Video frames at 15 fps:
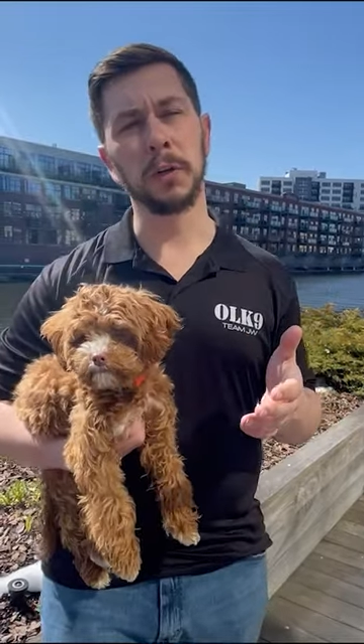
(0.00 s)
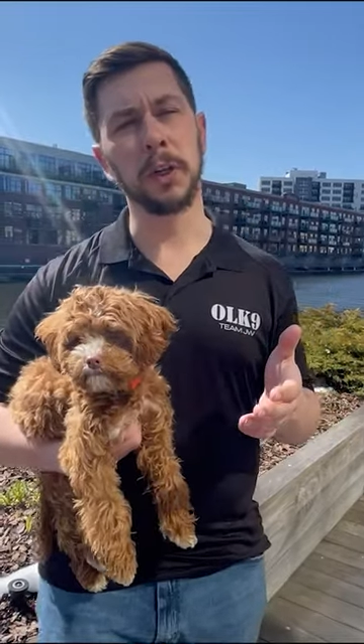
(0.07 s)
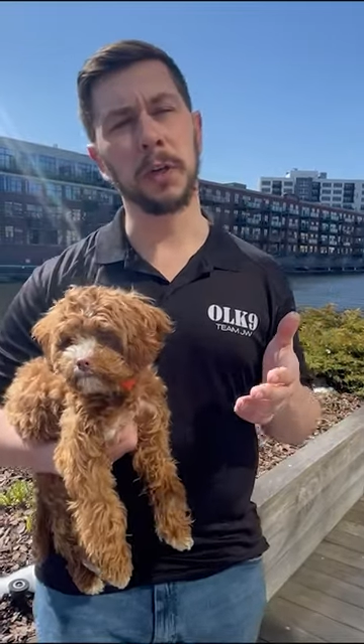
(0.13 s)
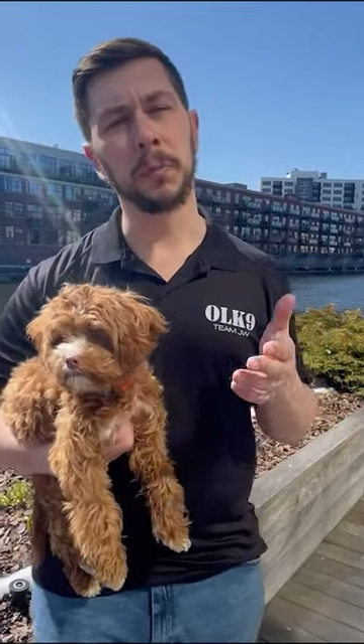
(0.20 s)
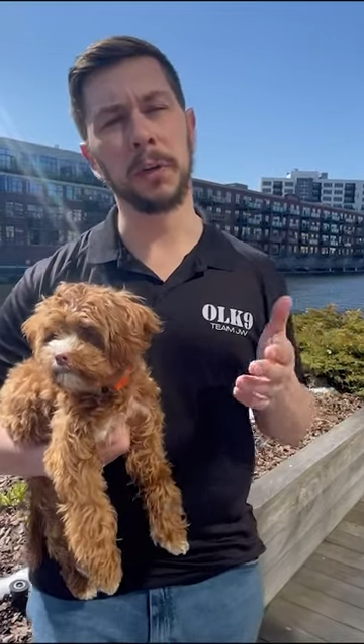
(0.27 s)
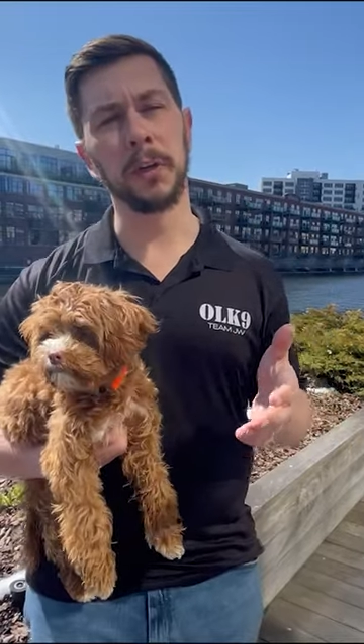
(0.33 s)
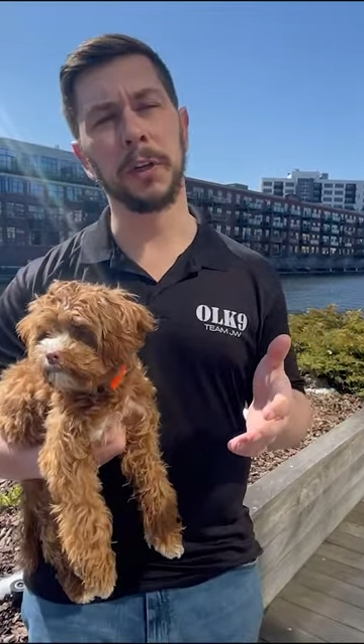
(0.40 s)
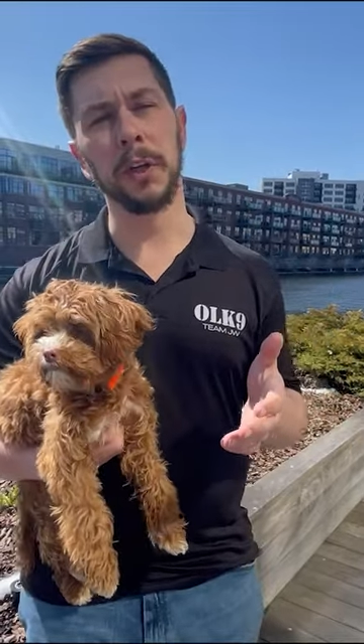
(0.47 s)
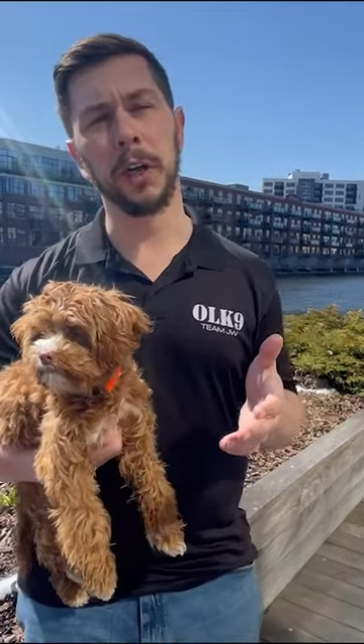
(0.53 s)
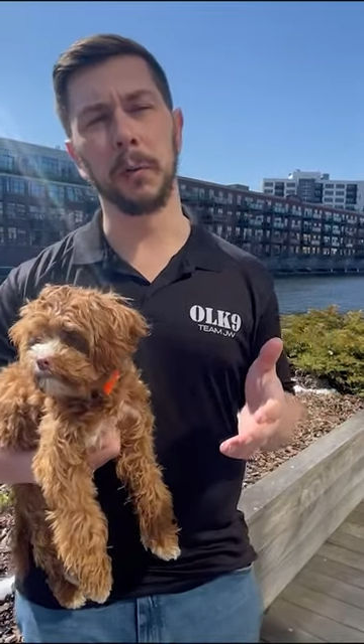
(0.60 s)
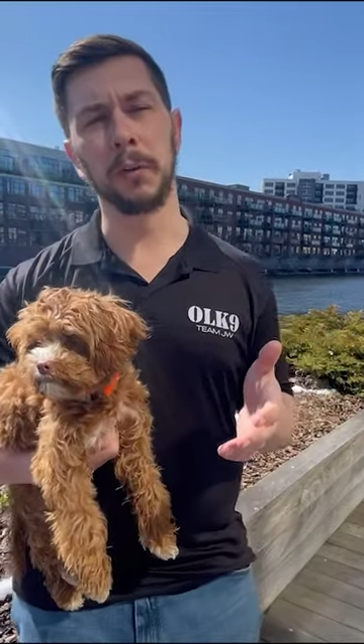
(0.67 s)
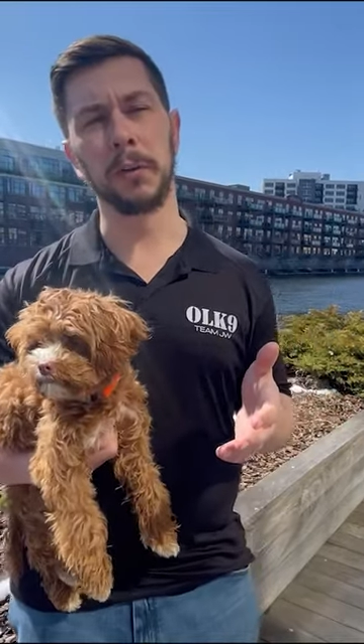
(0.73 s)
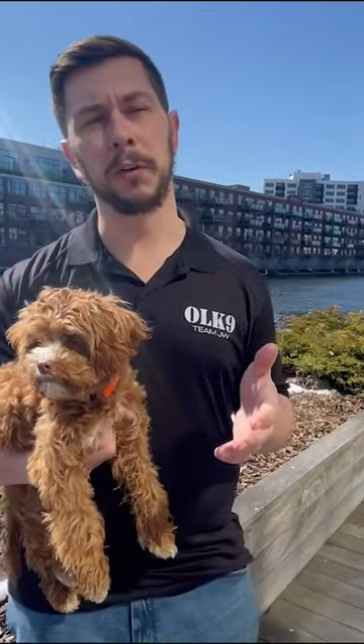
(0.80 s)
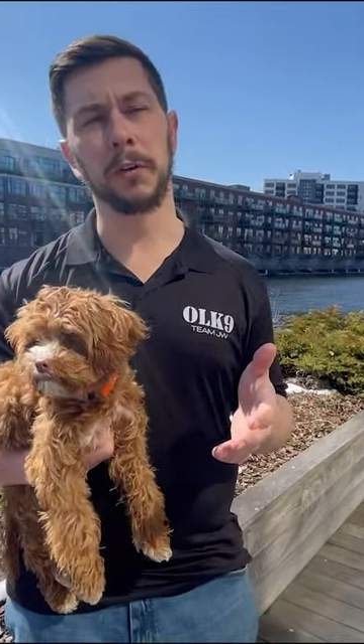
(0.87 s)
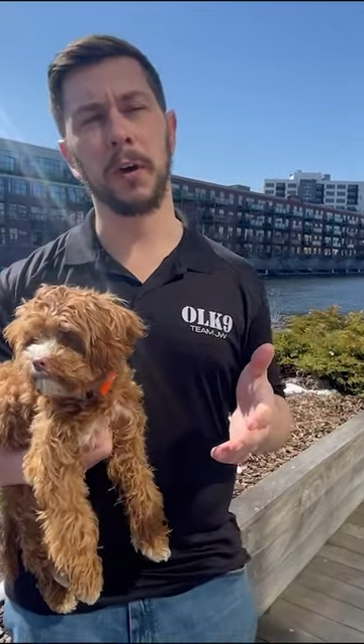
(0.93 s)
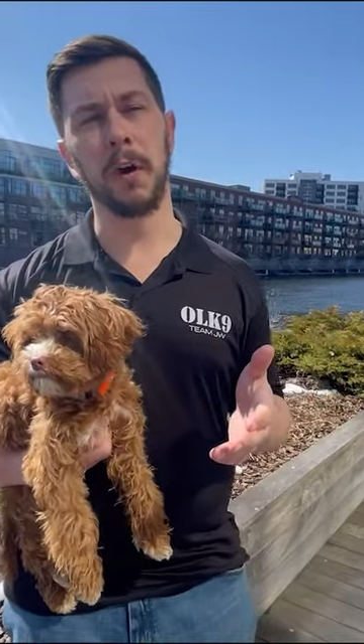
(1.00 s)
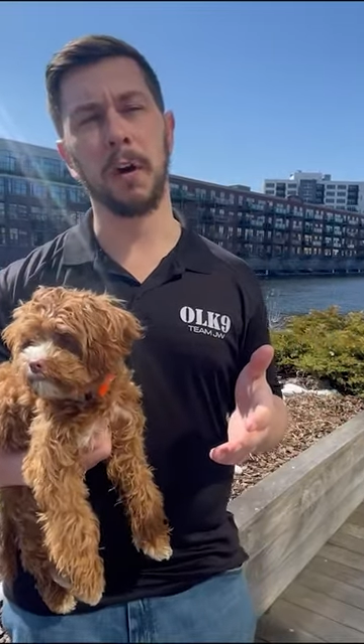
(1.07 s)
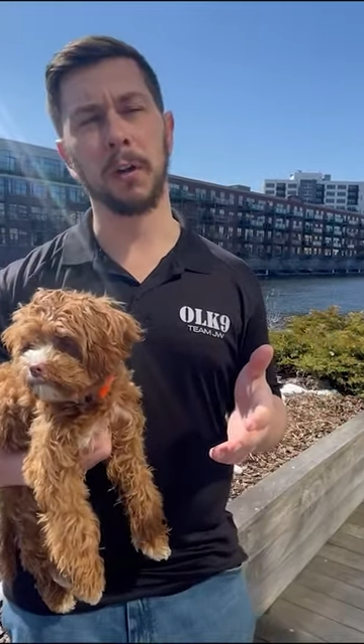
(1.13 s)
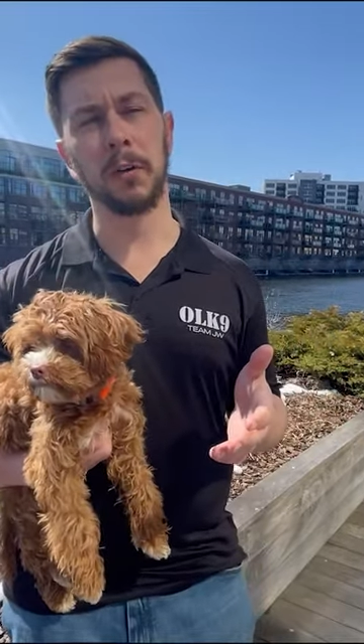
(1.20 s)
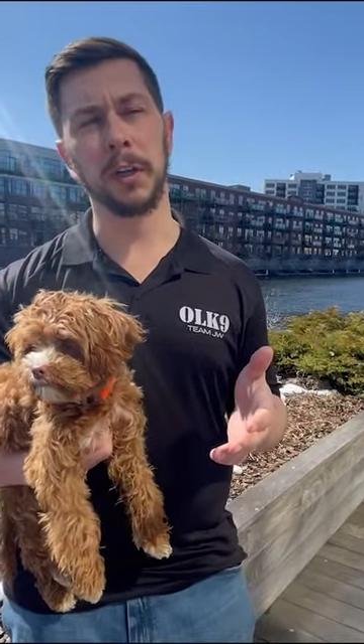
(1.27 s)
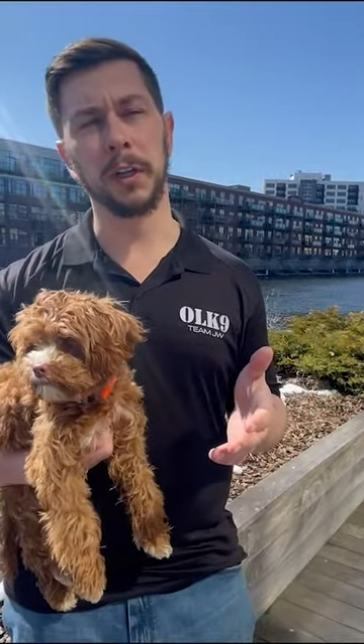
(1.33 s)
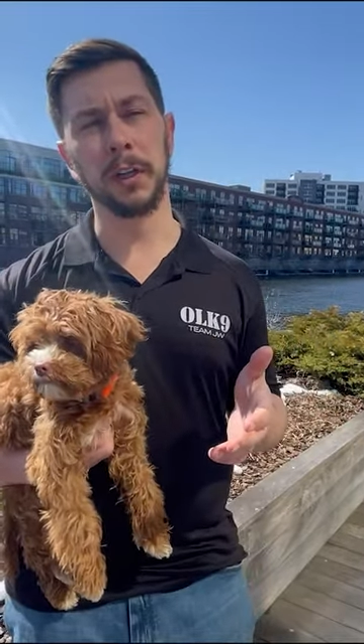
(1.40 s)
to communicate with your dog
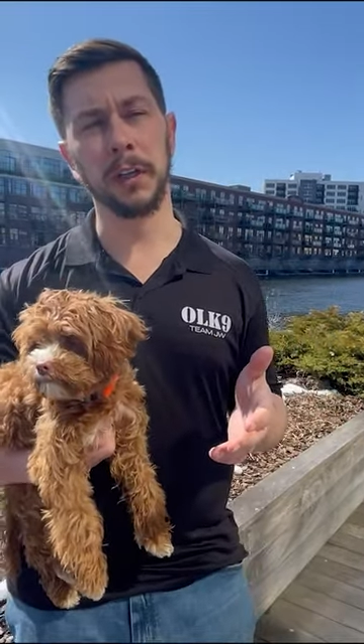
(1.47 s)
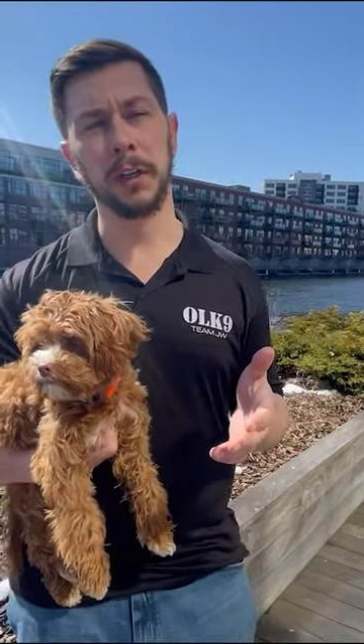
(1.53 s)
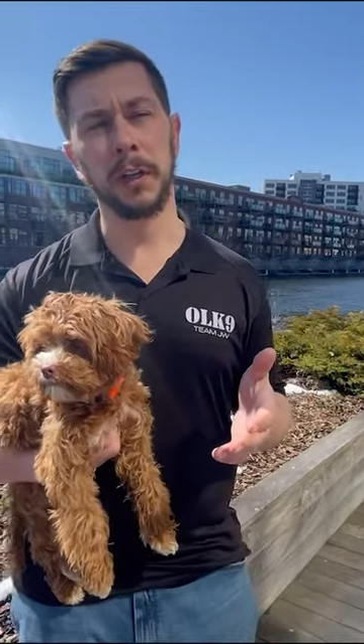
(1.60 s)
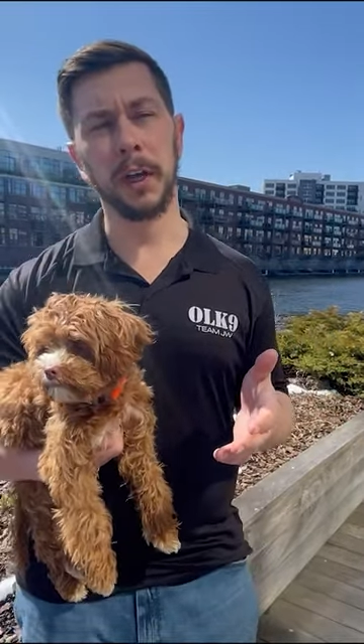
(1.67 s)
lately,